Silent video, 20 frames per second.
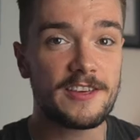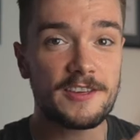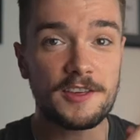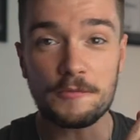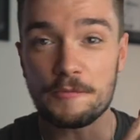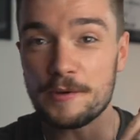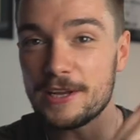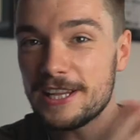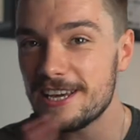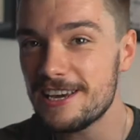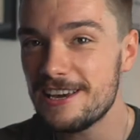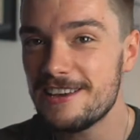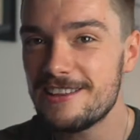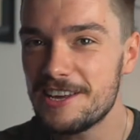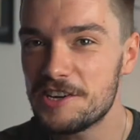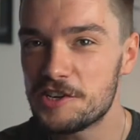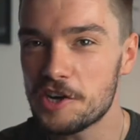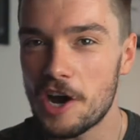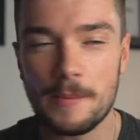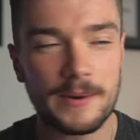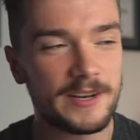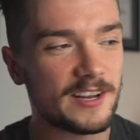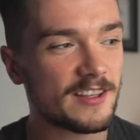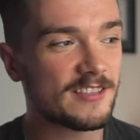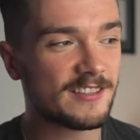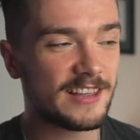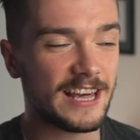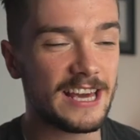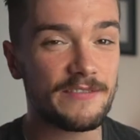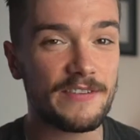is a really easy job, it
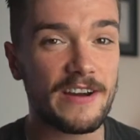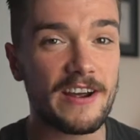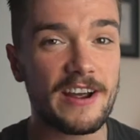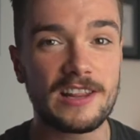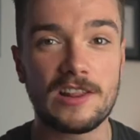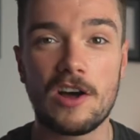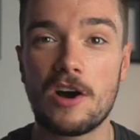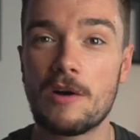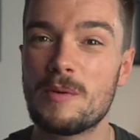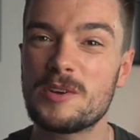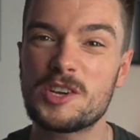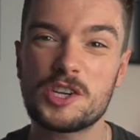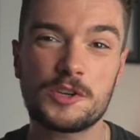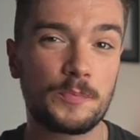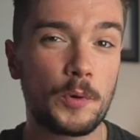doesn't take very long, but just